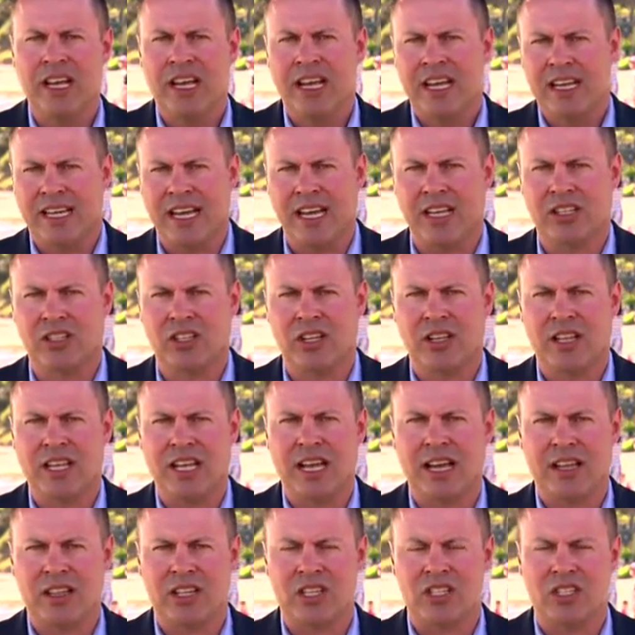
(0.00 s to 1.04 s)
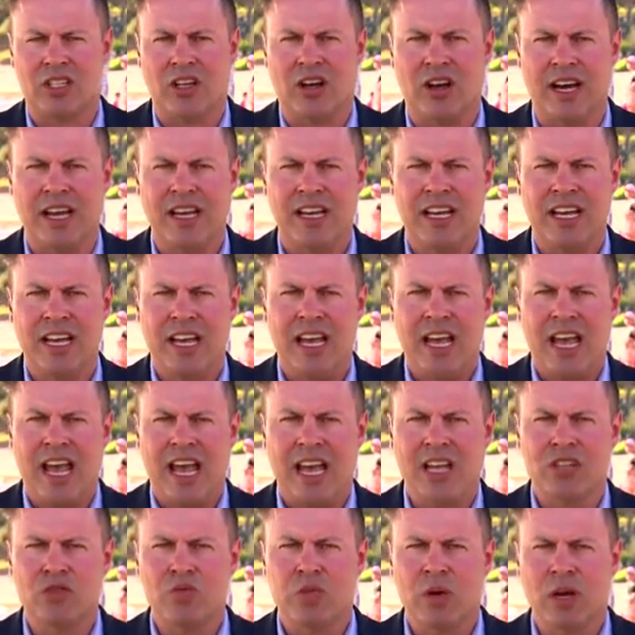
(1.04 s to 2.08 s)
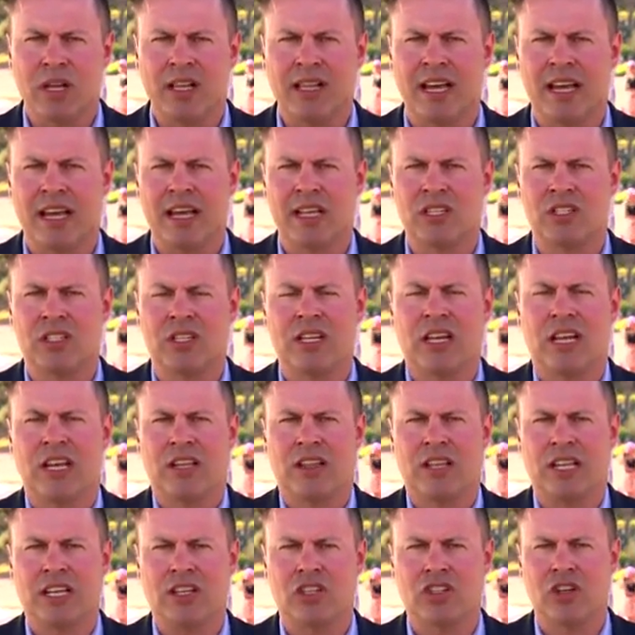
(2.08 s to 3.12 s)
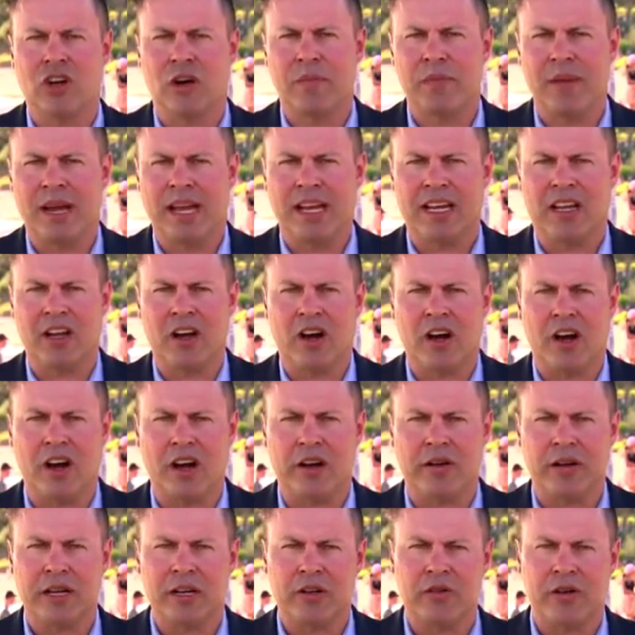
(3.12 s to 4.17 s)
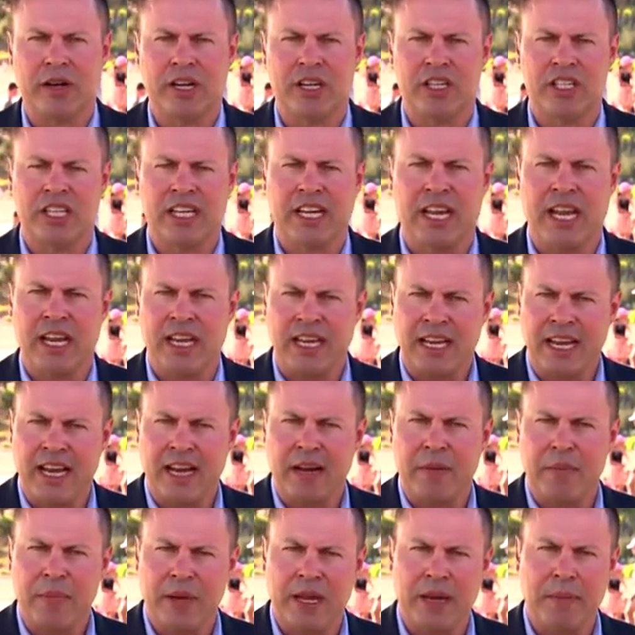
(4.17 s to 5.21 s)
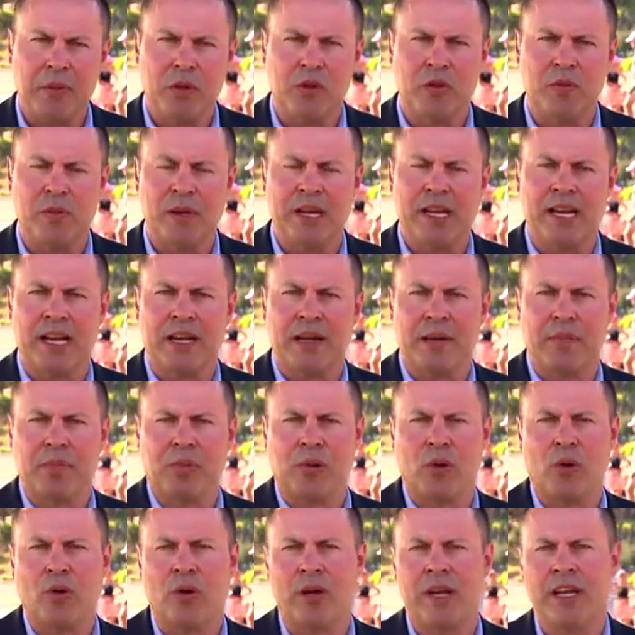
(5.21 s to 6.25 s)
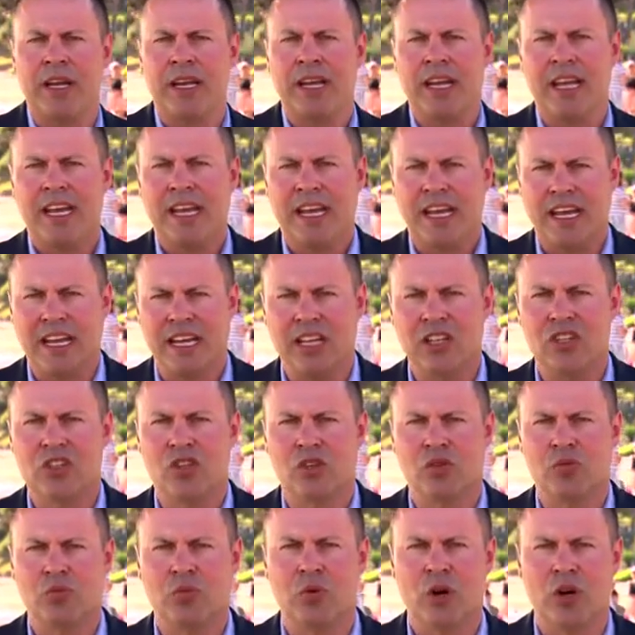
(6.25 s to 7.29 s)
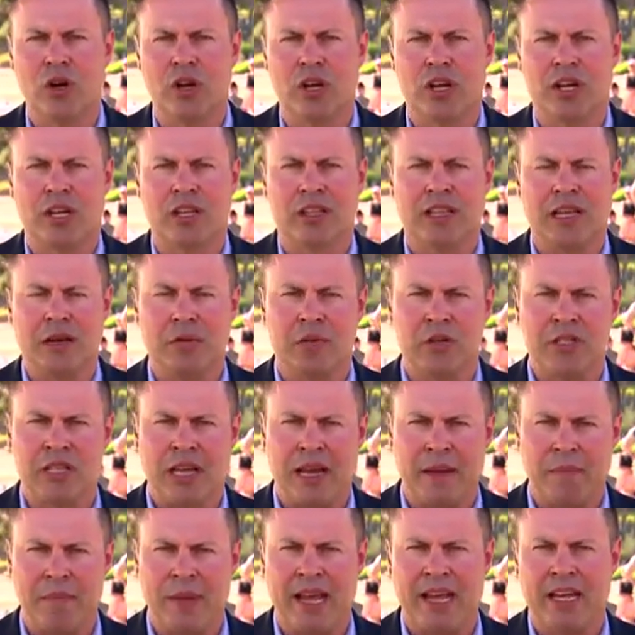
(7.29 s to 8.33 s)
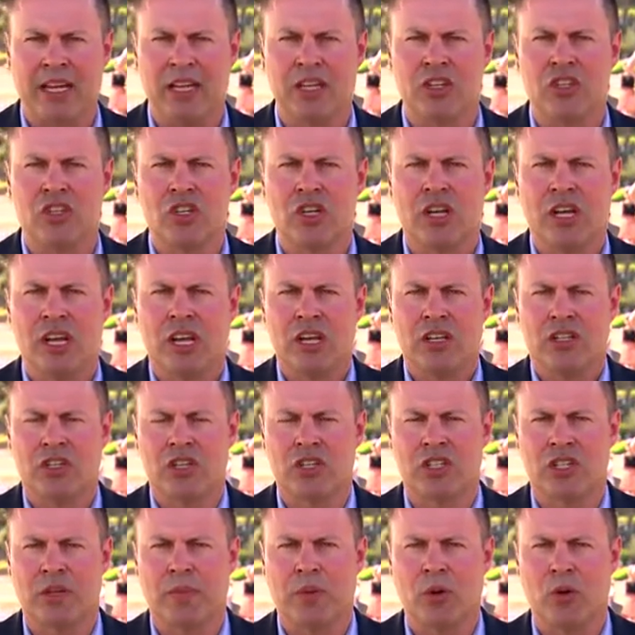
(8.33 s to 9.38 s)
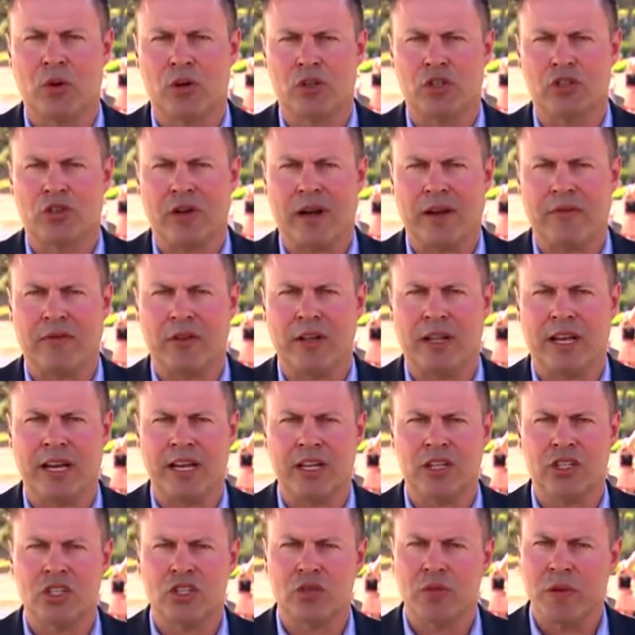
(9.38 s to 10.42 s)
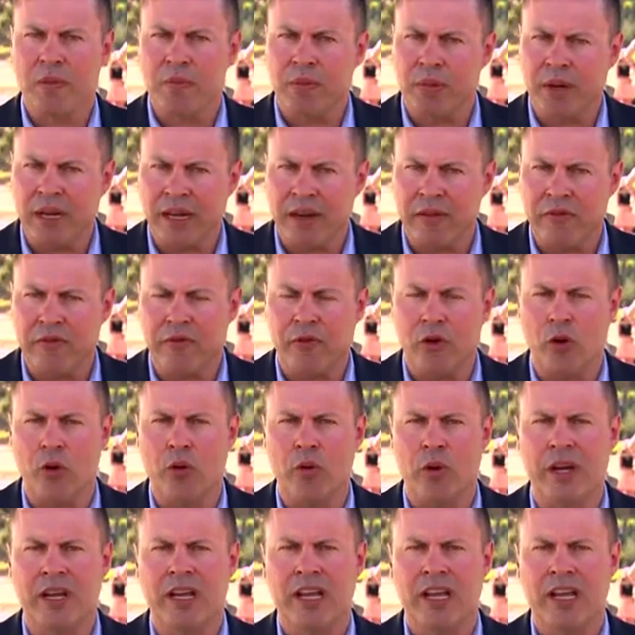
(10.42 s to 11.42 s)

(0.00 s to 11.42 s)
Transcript: get to the other side, as well as the JobMaker hiring credit to get young people who have been unemployed into work. There was a package to support travel agents. We're bringing forward